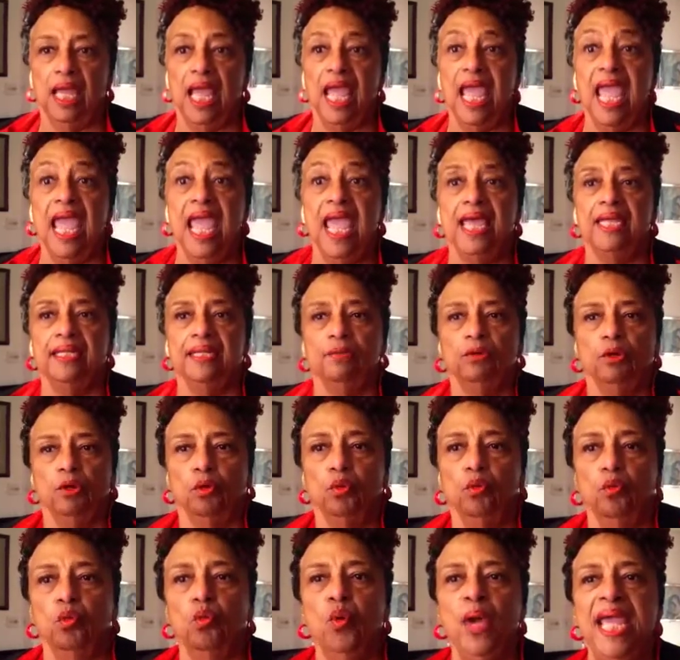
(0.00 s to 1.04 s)
and
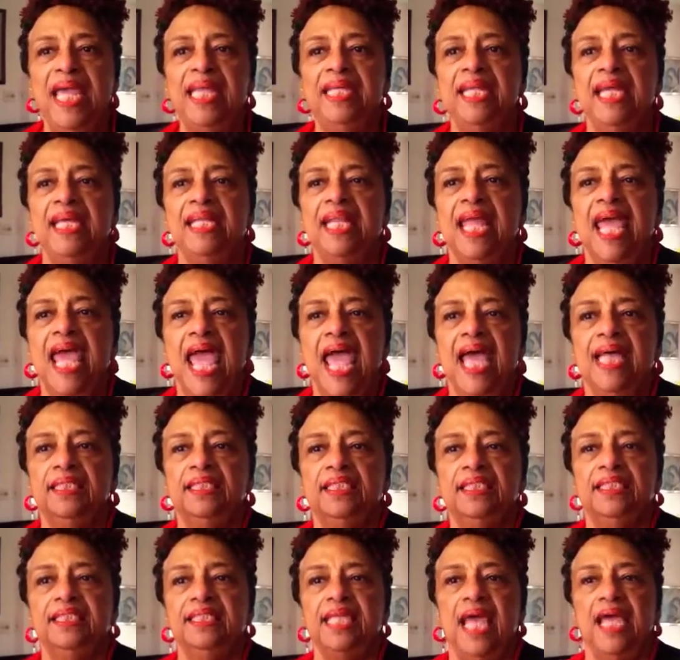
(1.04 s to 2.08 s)
went and had
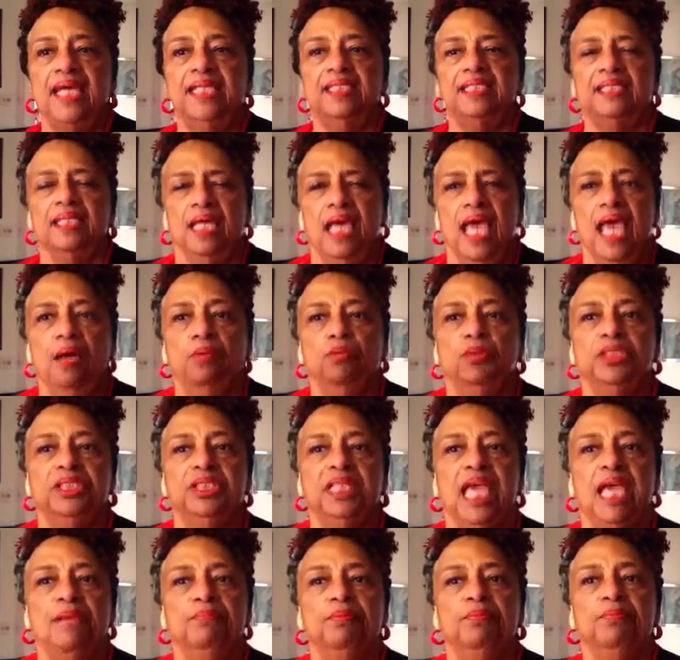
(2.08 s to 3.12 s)
sex and was
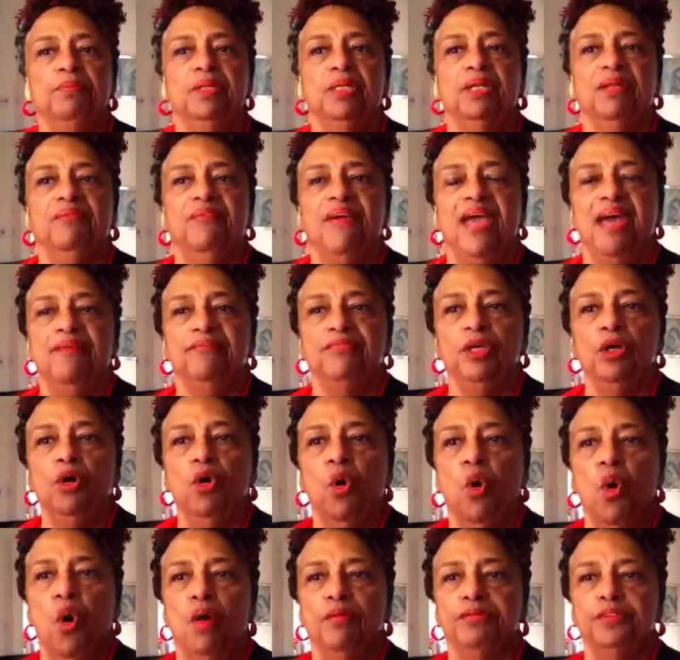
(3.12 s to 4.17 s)
capable of having
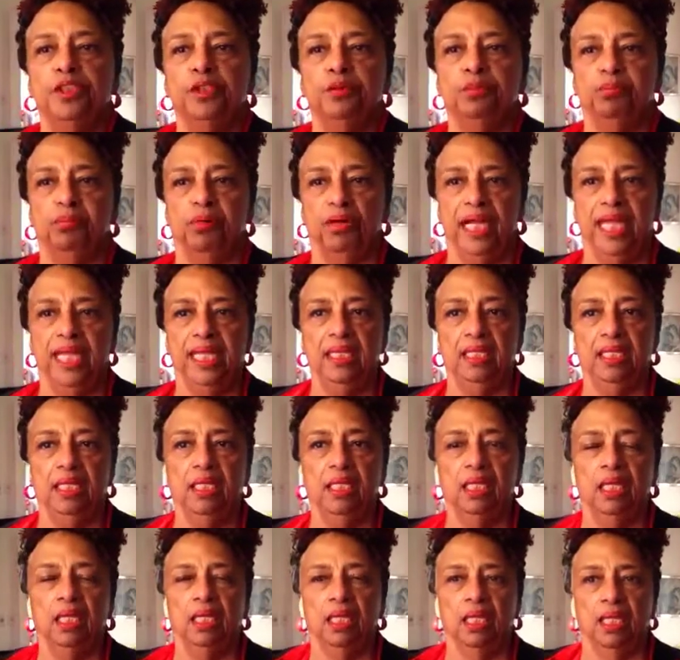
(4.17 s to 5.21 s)
offspring.
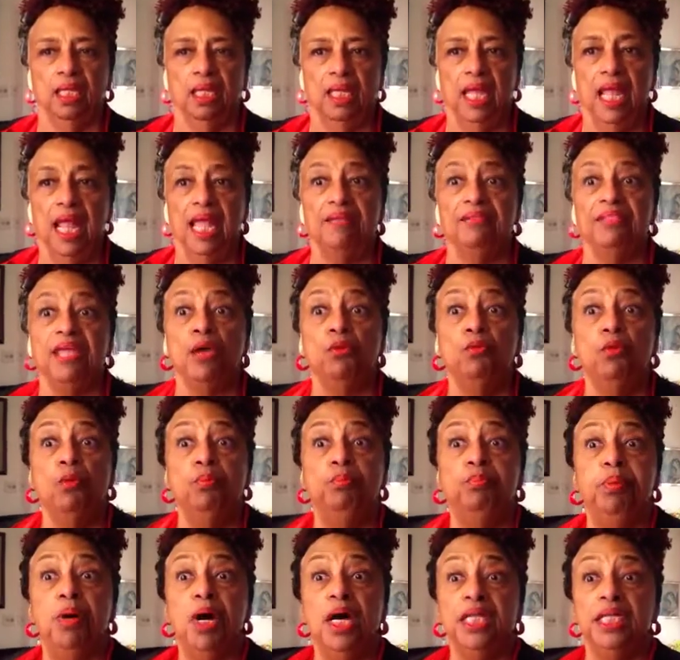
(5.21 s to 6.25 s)
And they were
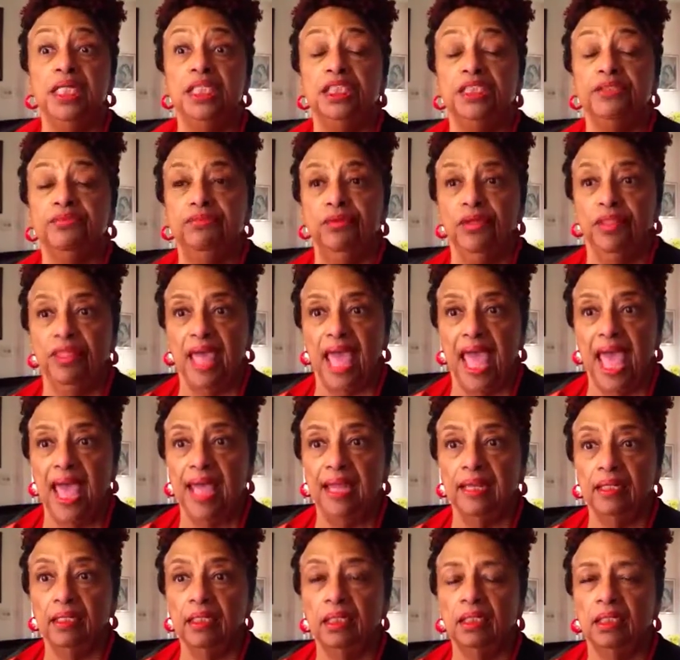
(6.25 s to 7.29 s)
punished for
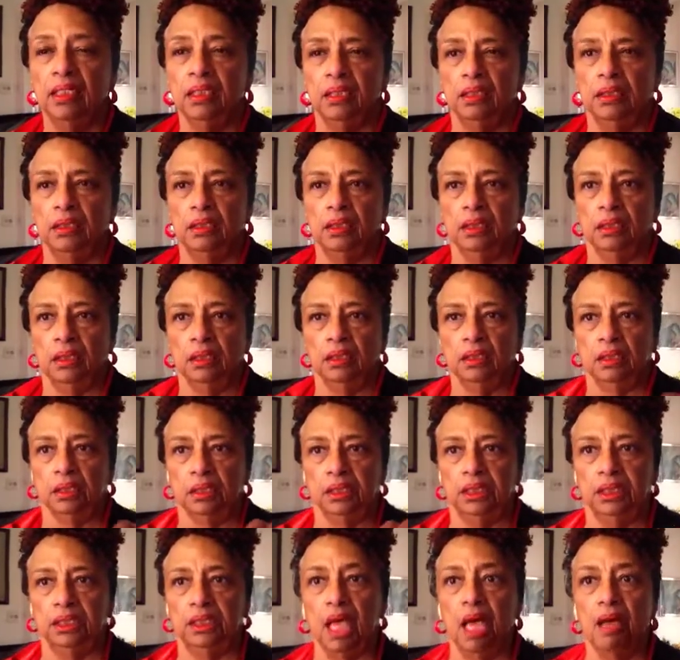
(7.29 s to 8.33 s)
that.
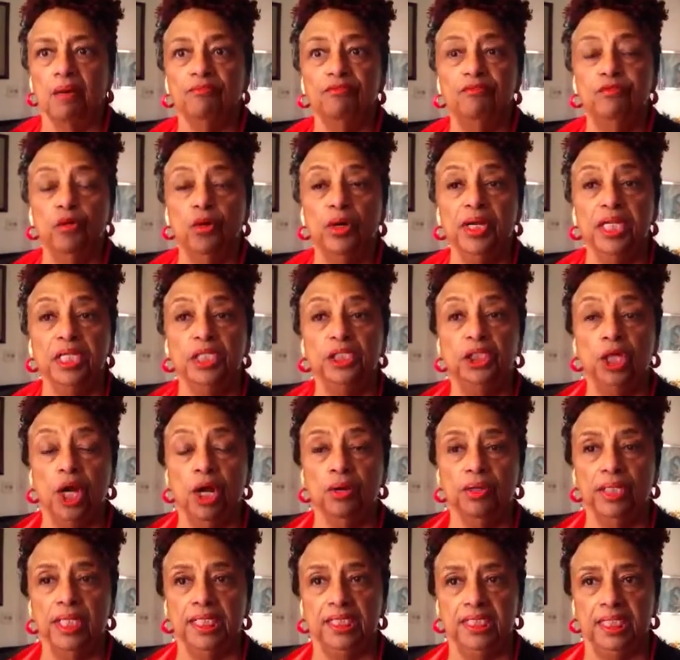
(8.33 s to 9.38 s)
Some for
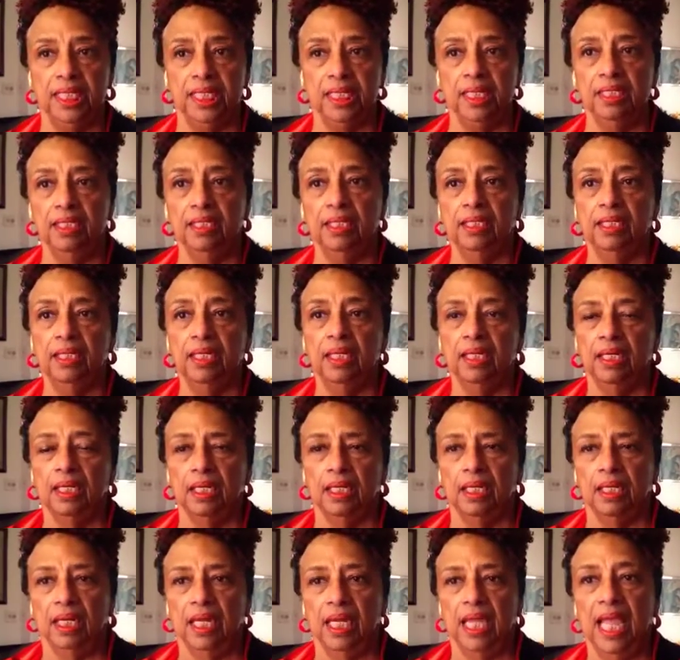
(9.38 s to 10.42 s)
eternity,
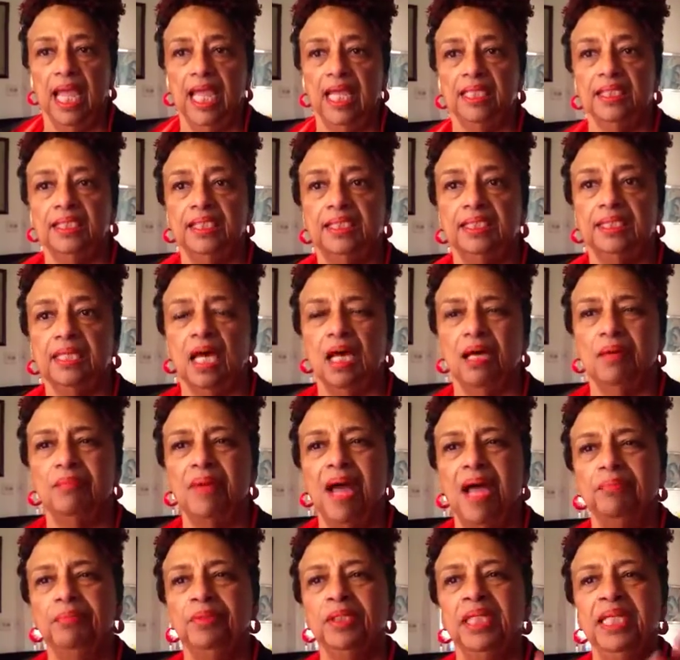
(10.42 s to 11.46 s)
and some,
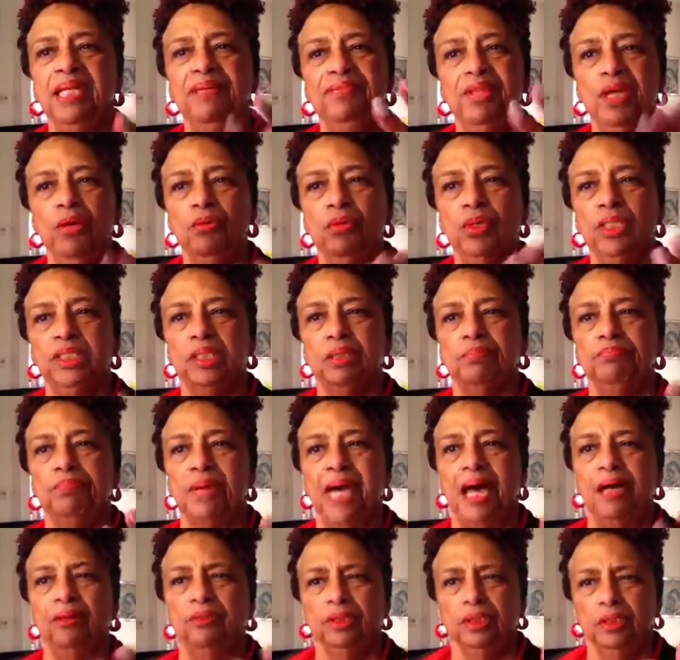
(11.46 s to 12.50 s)
I believe there was
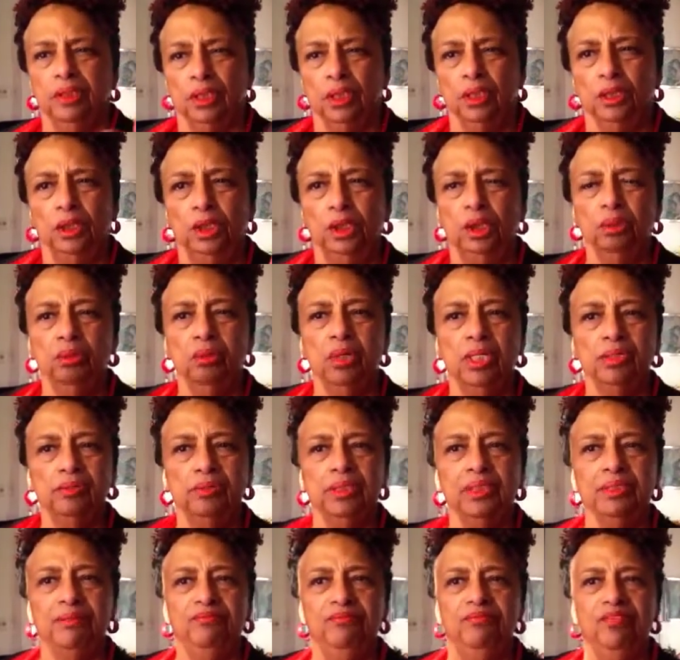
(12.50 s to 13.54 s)
about
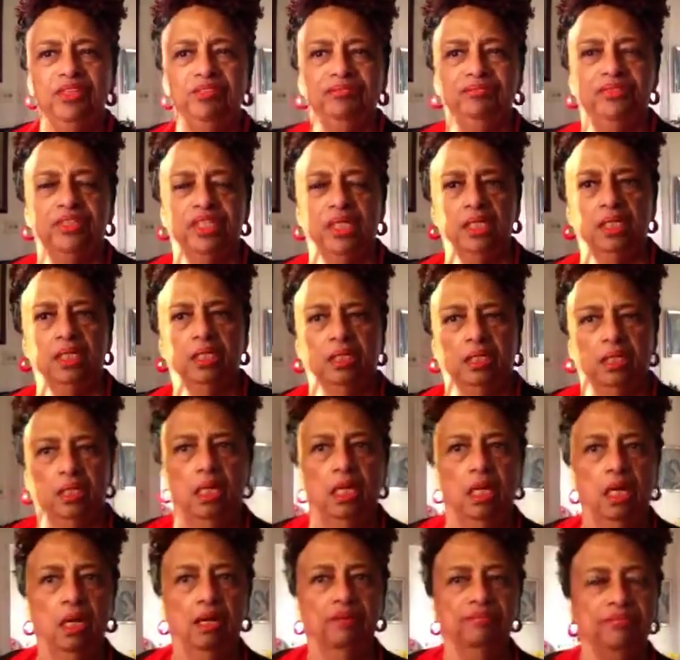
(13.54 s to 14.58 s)
250
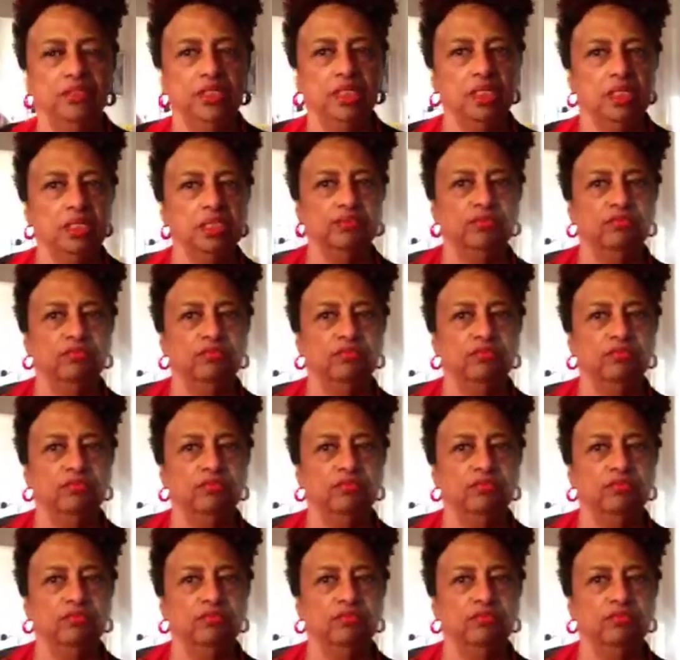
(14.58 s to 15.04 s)
of these